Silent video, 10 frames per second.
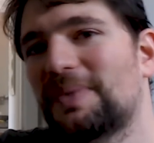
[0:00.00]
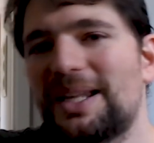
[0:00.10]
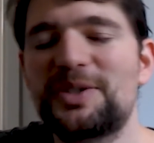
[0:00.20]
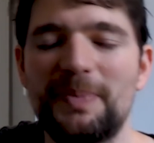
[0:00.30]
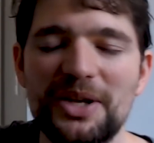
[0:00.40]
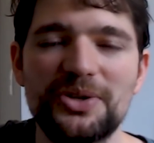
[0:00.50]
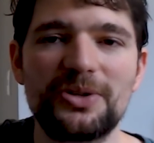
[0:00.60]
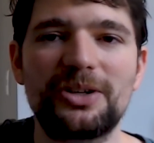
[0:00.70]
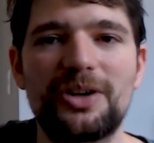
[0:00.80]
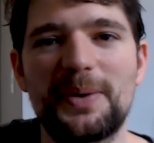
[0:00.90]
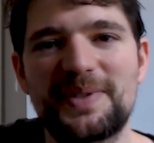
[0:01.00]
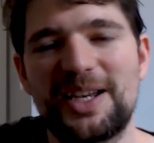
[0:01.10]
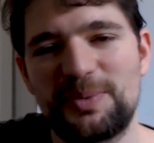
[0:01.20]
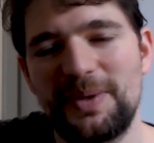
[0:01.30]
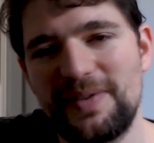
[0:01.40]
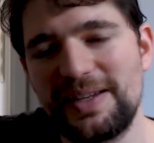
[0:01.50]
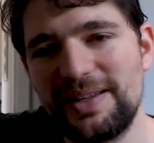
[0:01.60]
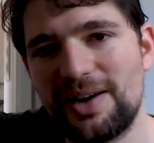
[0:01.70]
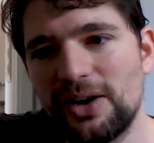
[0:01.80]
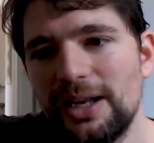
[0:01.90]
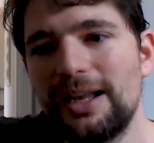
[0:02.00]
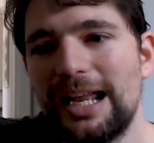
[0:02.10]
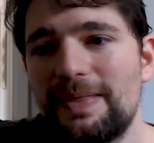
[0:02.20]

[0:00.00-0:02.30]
It's patreon.com/PVDDR,